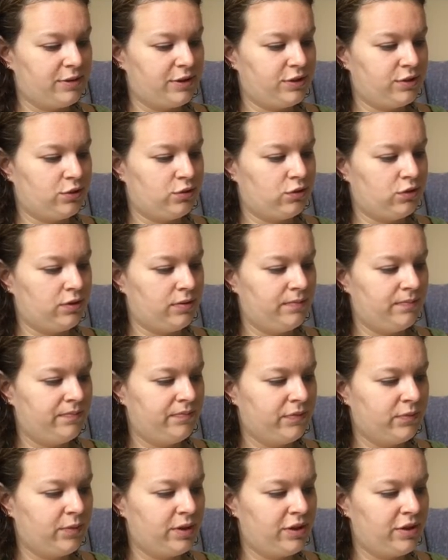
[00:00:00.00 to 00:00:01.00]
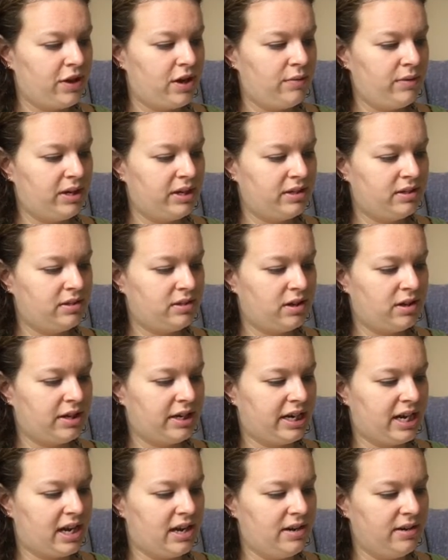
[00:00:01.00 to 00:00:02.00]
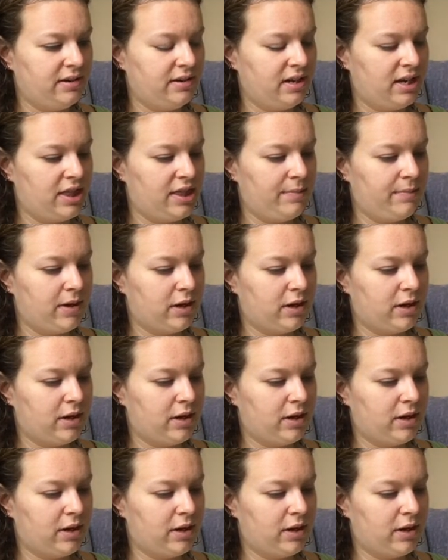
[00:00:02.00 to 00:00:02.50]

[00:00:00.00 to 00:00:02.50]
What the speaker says: to school. We thought we could start again, in the